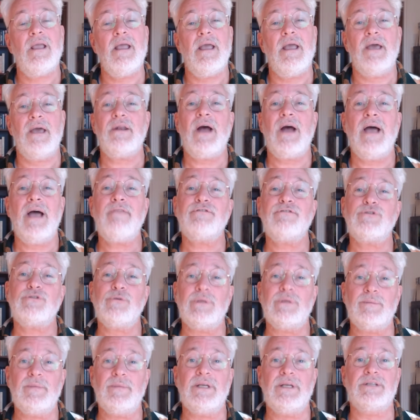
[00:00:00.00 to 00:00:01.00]
And I have to
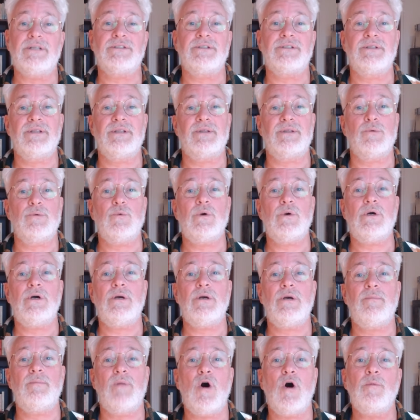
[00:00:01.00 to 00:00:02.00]
admit that there
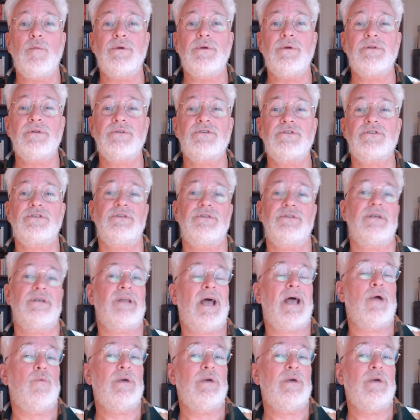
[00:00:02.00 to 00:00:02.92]
were moments that I